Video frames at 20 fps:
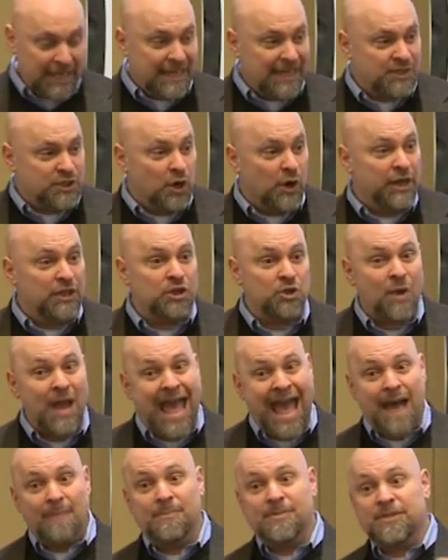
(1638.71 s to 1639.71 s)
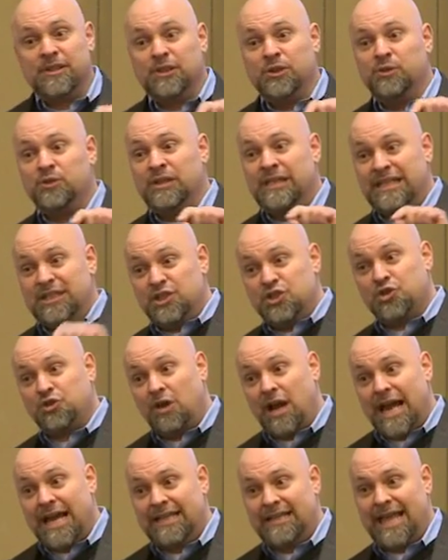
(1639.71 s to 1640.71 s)
is going to absolutely
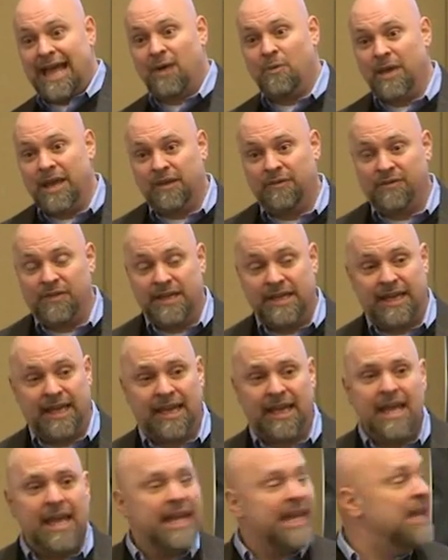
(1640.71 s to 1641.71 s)
enshrine that way of thinking.